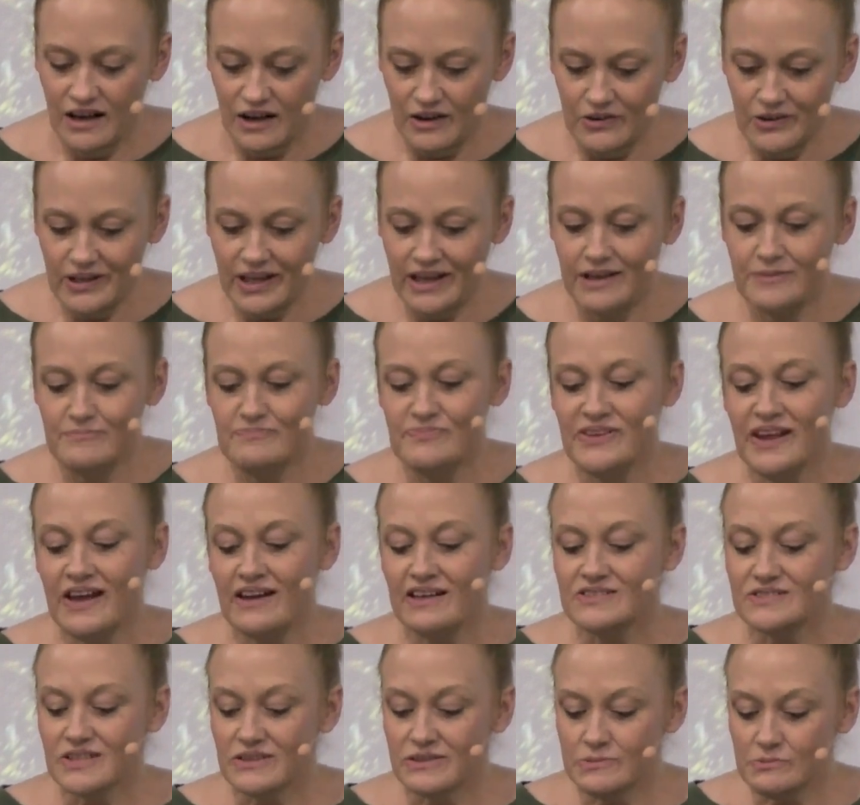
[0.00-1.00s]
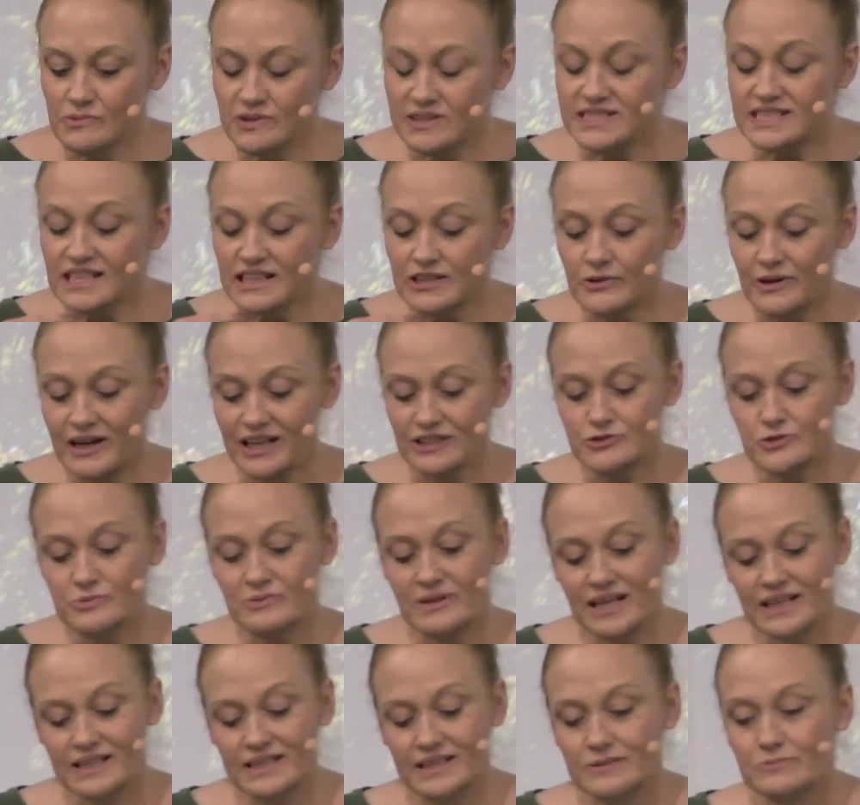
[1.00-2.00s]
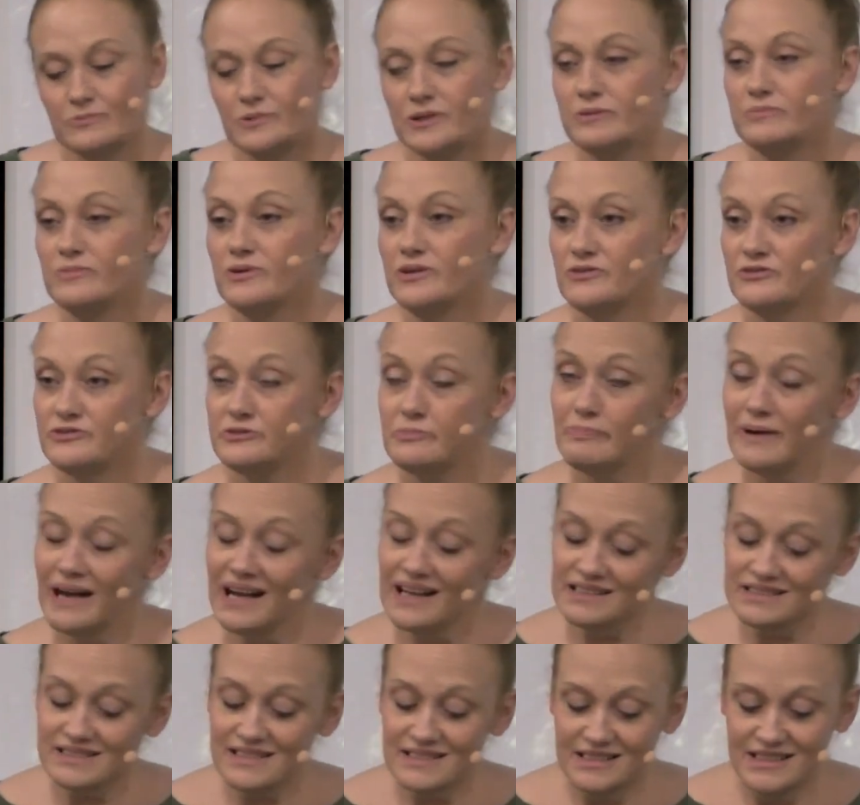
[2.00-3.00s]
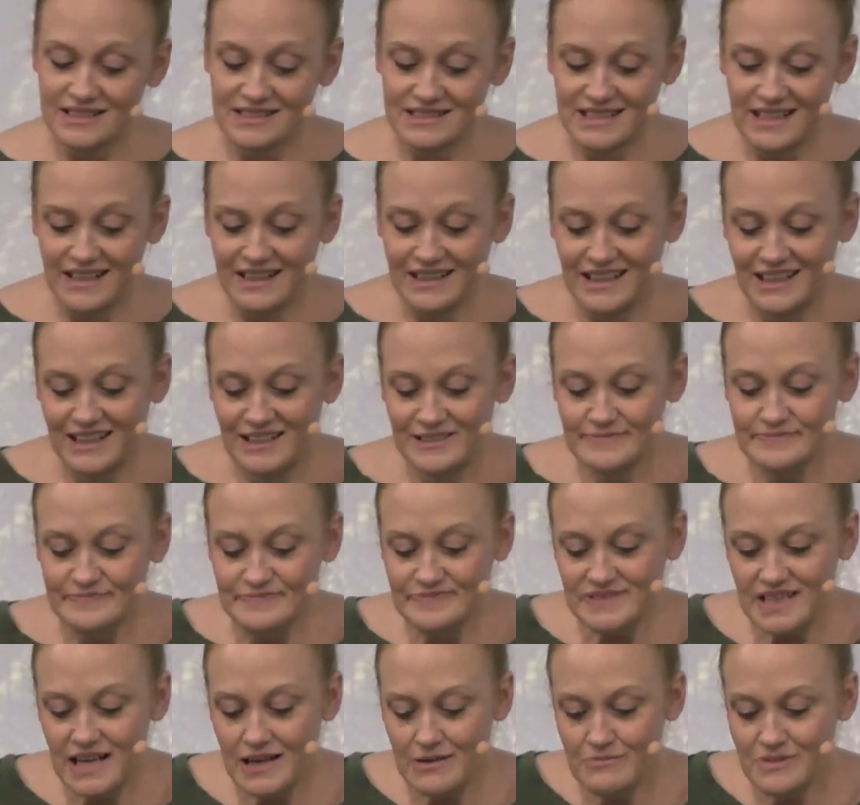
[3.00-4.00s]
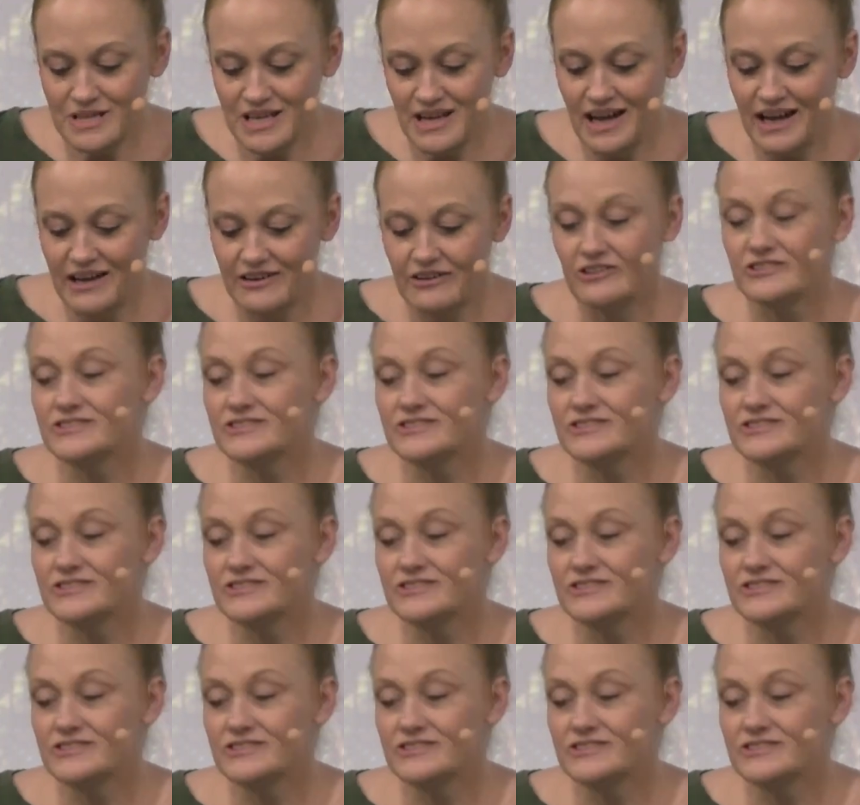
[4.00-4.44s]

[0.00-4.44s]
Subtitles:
Okay, so then once I graduated, we moved back to Kentucky, and we had